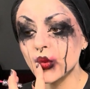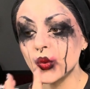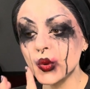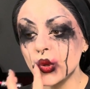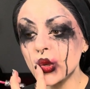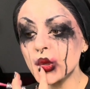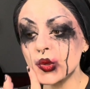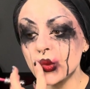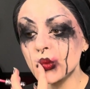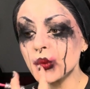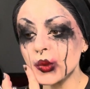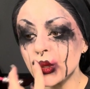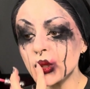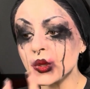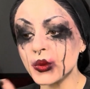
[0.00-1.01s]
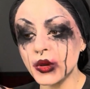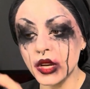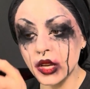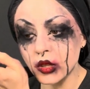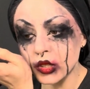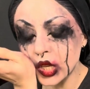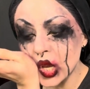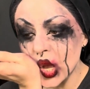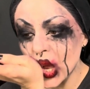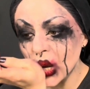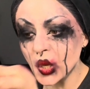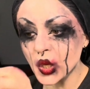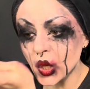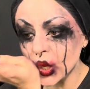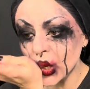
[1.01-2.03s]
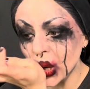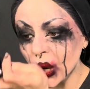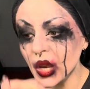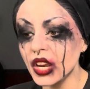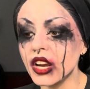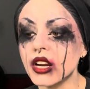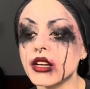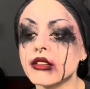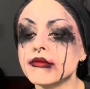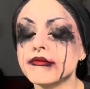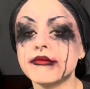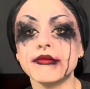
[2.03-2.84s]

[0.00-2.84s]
I'm gonna smudge around the edges here.